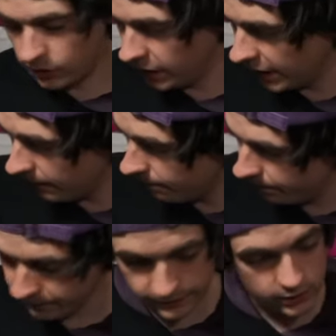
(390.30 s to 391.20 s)
So yeah,
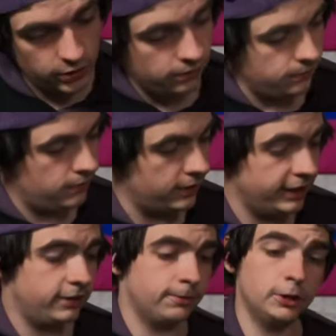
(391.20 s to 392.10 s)
so
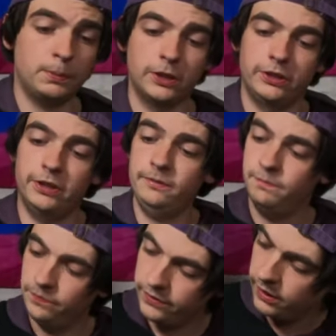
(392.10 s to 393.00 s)
that's the first part done.
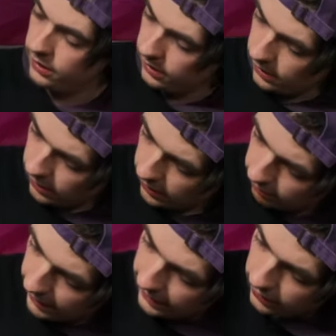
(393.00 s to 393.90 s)

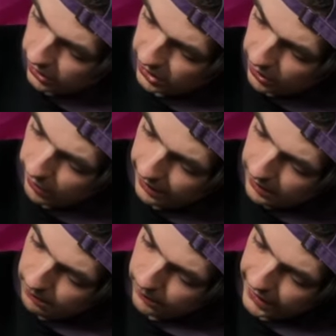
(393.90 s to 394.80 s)
Wait, do you see what I
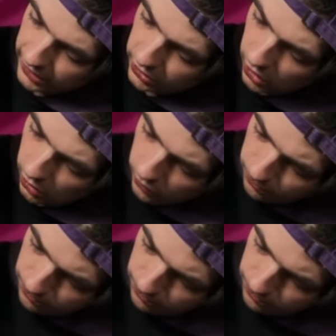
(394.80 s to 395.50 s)
mean by it's not